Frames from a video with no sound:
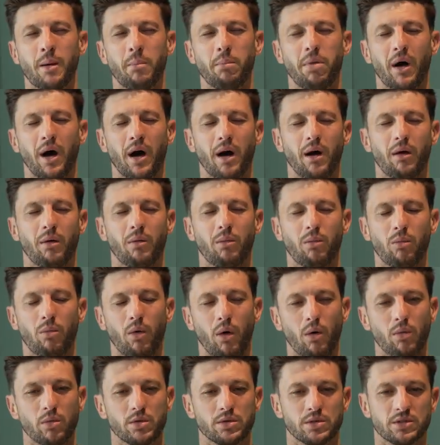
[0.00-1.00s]
But
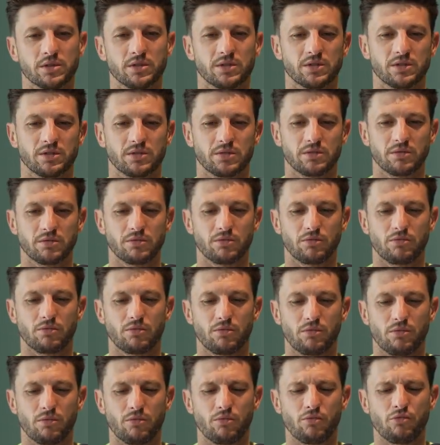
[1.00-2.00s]
what was
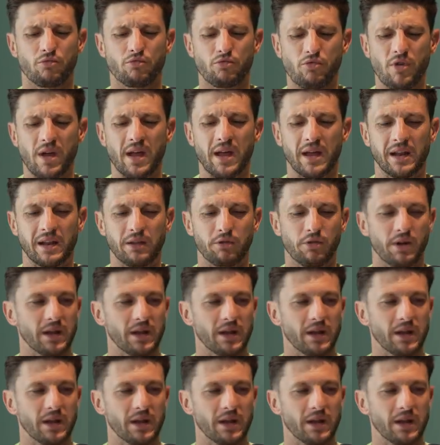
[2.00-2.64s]
really,